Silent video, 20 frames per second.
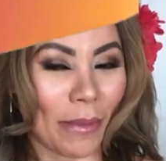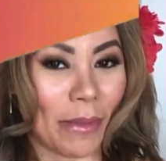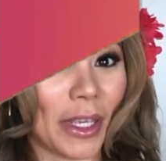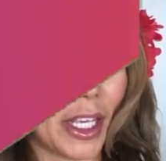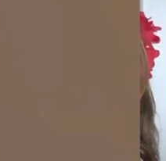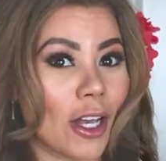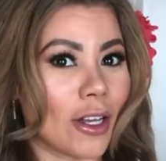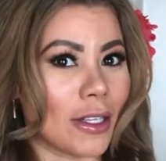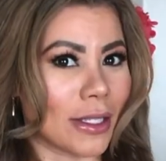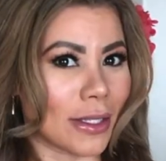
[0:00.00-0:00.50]

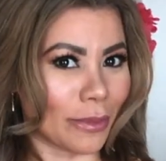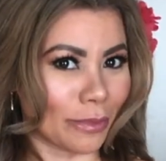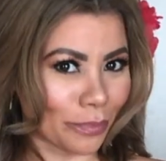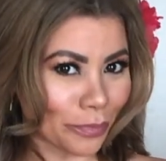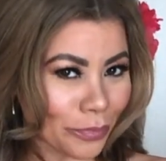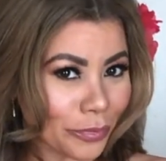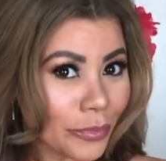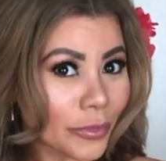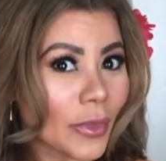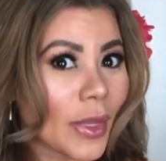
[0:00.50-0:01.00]
because
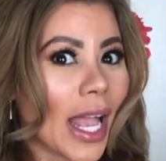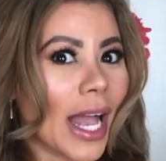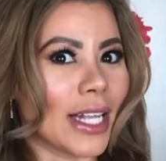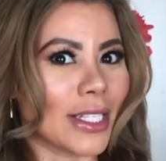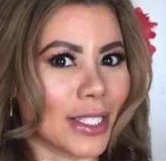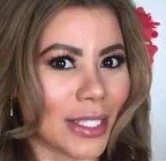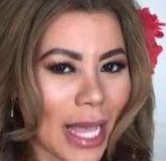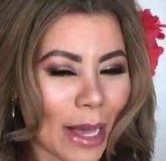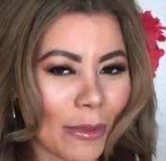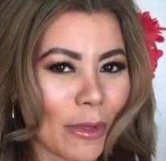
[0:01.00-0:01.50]
as
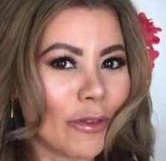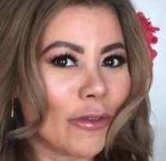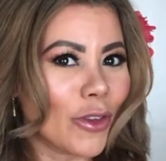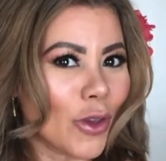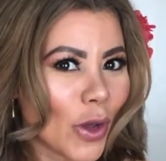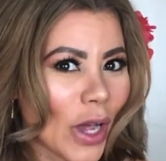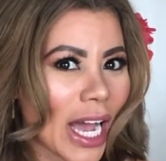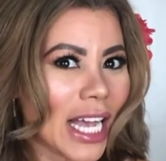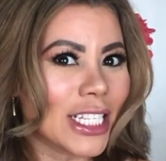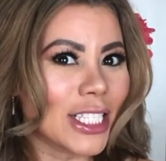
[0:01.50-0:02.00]
some of you
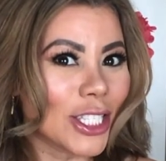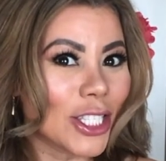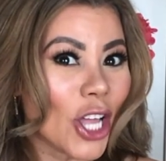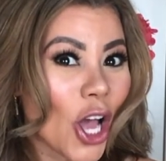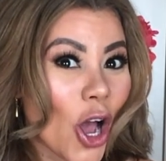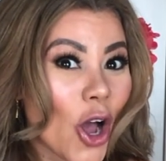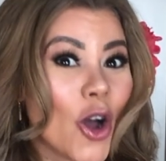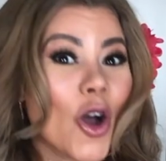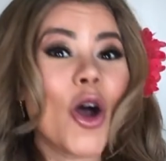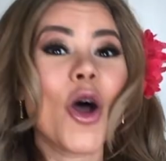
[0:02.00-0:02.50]
guys know,